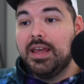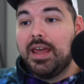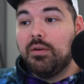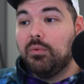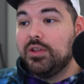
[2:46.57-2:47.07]

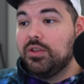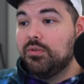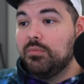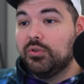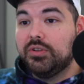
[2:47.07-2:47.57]
and what you
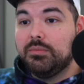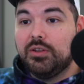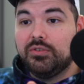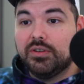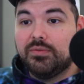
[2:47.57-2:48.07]
would mostly be
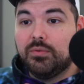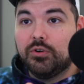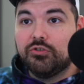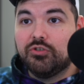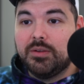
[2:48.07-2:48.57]
using it for:
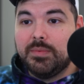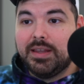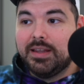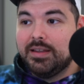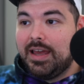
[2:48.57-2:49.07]

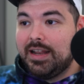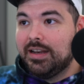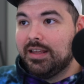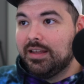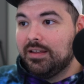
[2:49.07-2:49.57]
streaming,
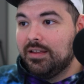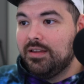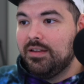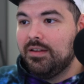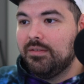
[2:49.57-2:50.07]
editing,
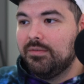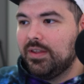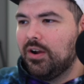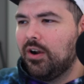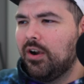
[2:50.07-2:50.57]

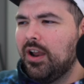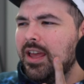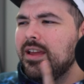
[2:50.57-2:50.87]
VR.